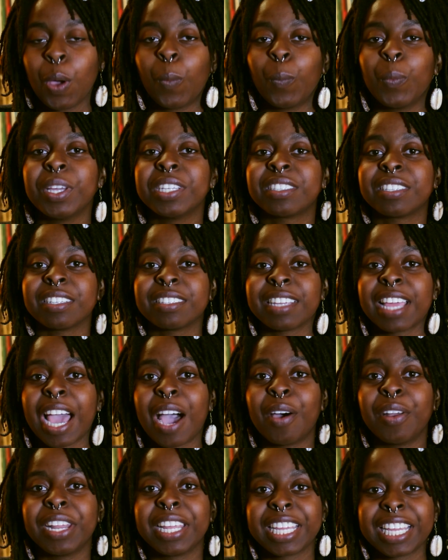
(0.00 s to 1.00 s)
We sit
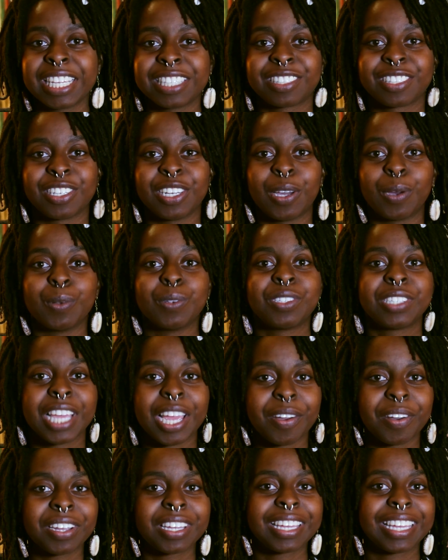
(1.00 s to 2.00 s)
down and get to know
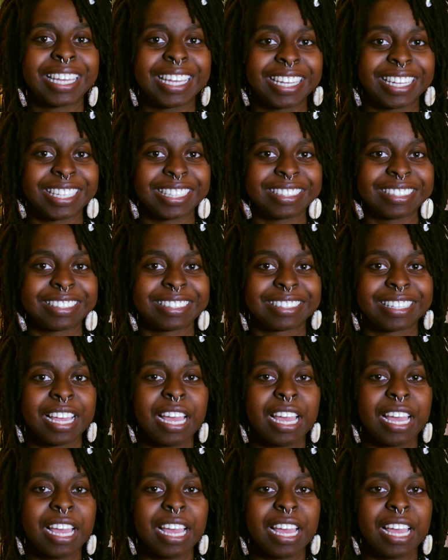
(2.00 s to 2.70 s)
Dereck Higgins,